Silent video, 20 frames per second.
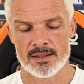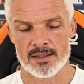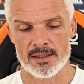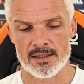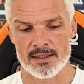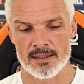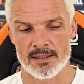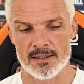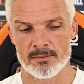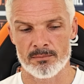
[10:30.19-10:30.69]

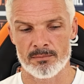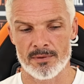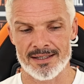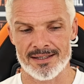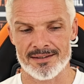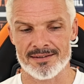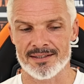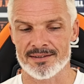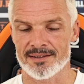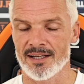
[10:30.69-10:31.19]
And
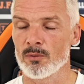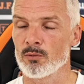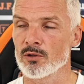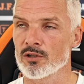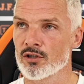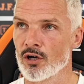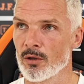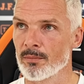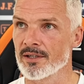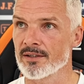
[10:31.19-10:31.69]
I think that
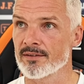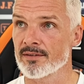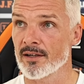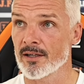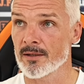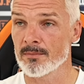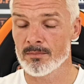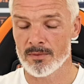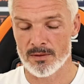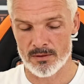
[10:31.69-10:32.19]
will come in
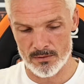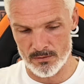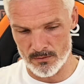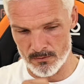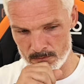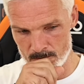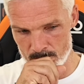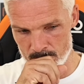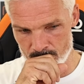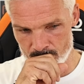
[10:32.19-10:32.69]
time.
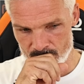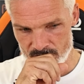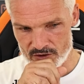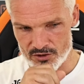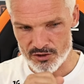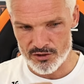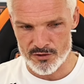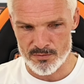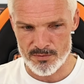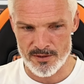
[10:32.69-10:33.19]

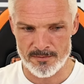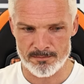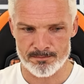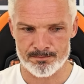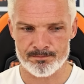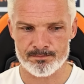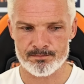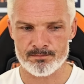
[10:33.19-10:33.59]
Excuse me.